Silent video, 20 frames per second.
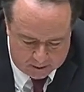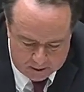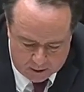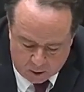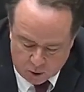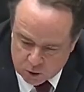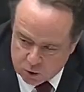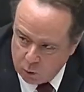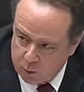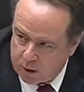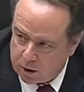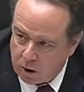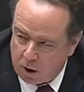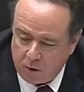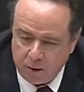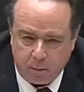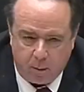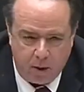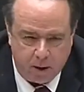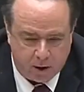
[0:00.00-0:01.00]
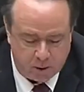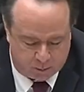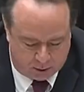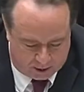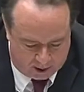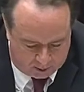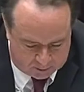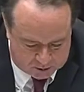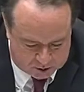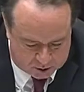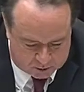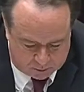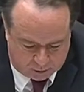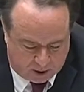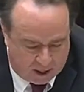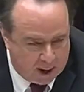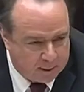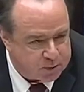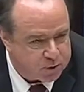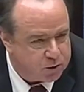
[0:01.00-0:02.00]
So we called the marketplace.
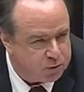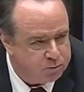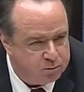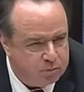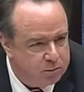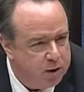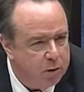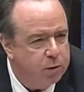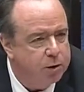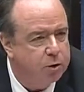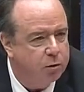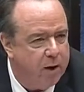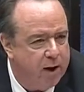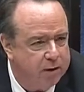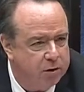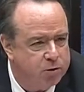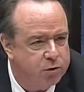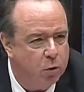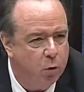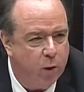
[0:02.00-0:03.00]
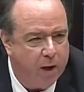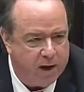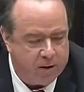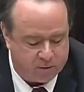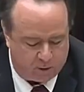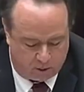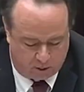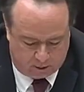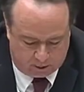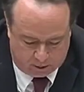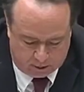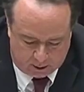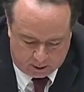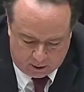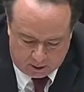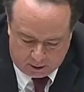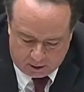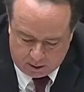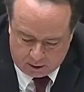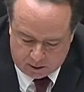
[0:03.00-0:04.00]
Perhaps it would grant us a waiver
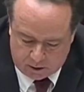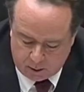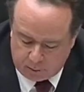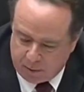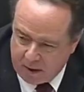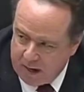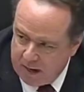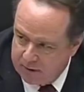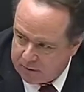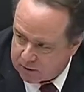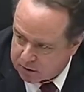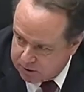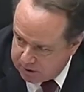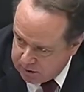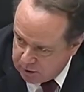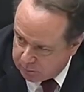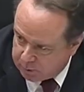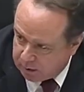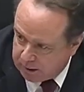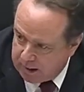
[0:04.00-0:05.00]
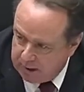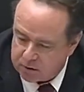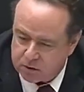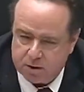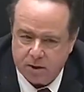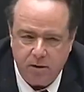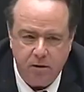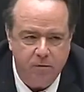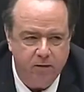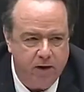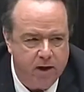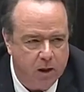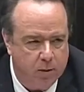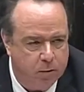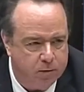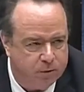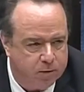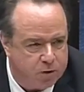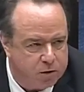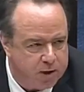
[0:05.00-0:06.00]
to buy the Cigna plan still
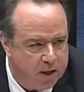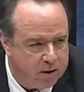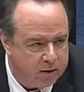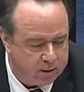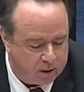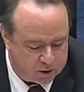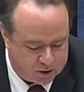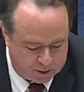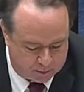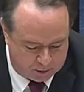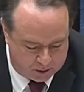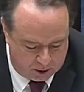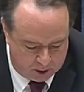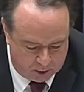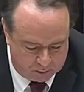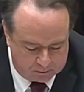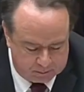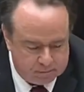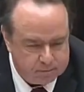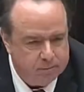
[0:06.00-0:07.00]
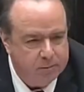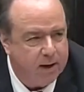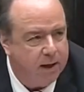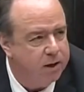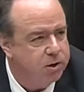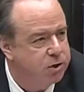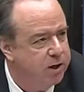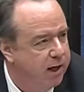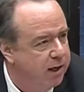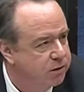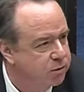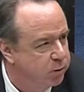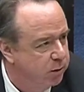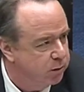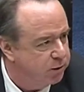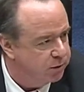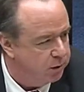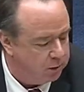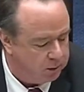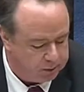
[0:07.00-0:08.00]
available for sale in our zip code. Not a chance, we were
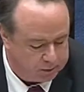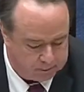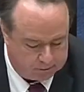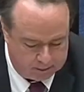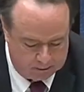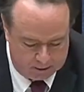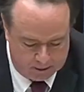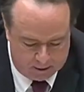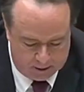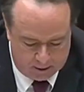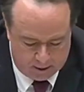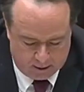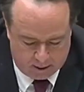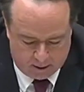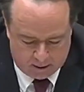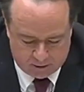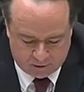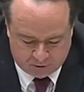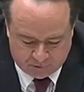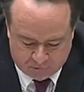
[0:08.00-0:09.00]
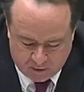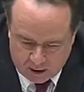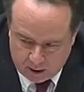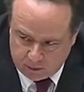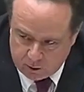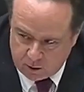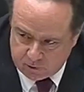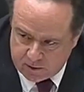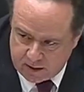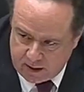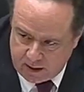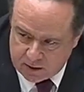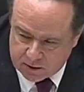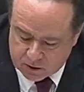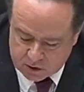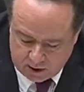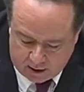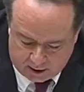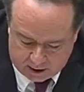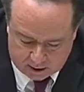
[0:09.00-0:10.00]
told. The failure of the
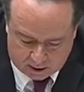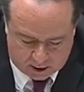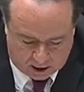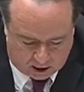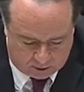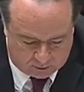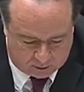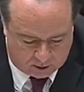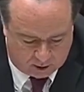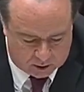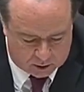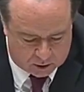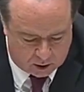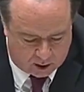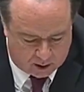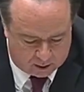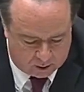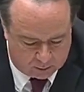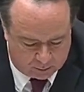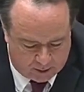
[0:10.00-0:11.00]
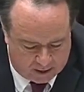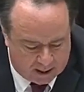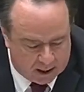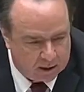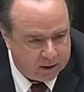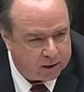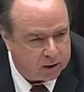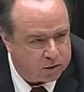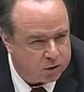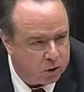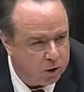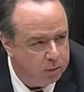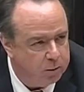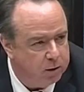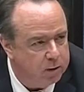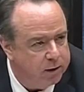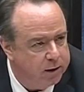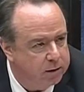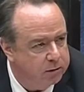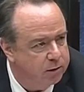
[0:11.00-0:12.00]
ACA to cover our daughter battling a
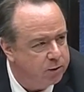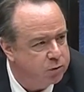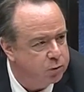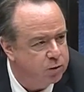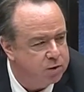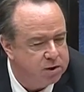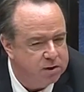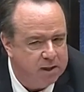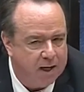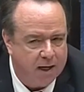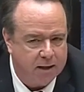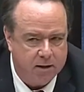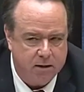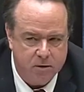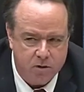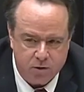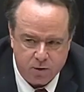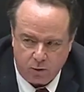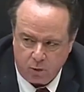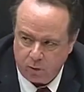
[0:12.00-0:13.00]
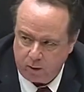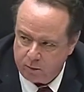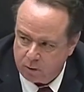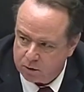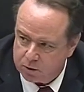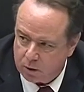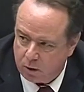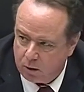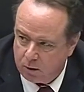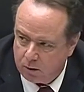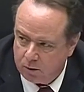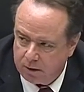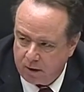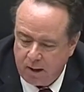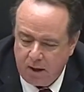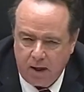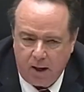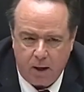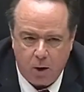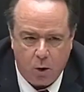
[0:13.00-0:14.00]
terminal illness was not considered, we were told,
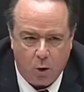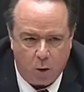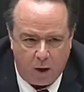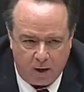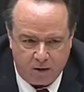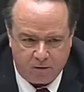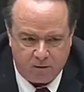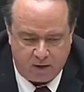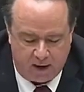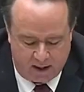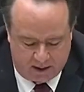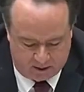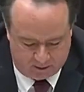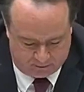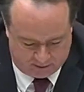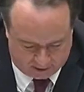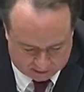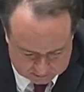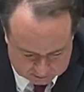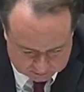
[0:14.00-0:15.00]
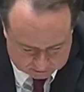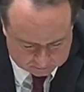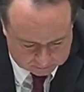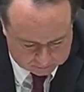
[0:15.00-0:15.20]
a qualifying event.